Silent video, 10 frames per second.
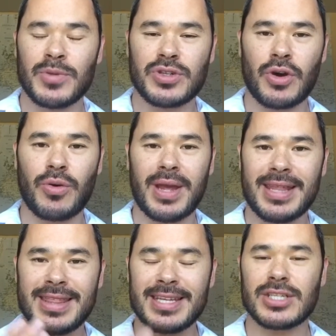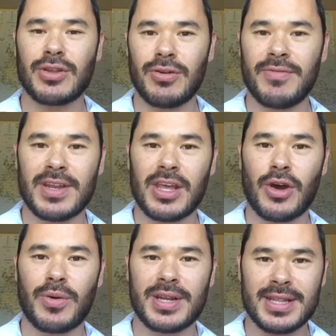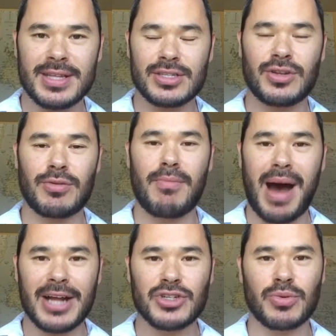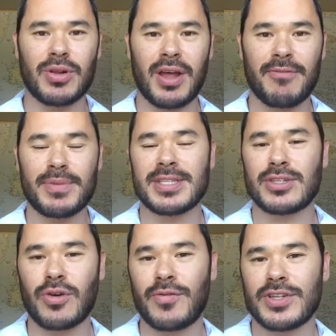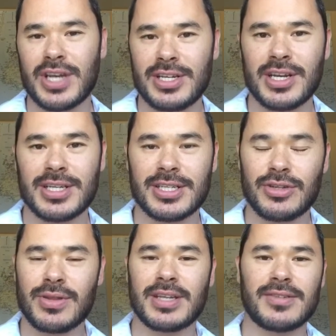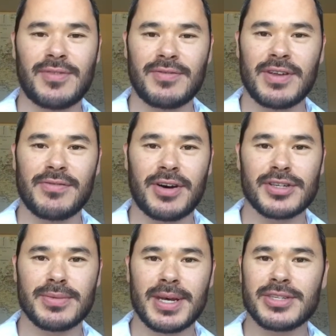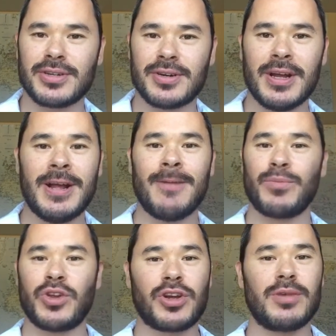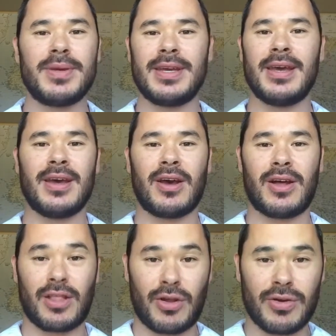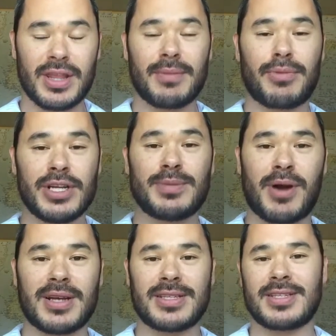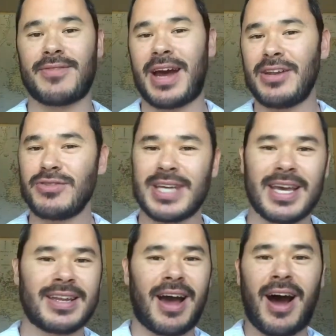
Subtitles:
So in this third video and in this third module of Business School for Change Agents 2015 fall semester, you're going to be learning the bridge process of how do you take an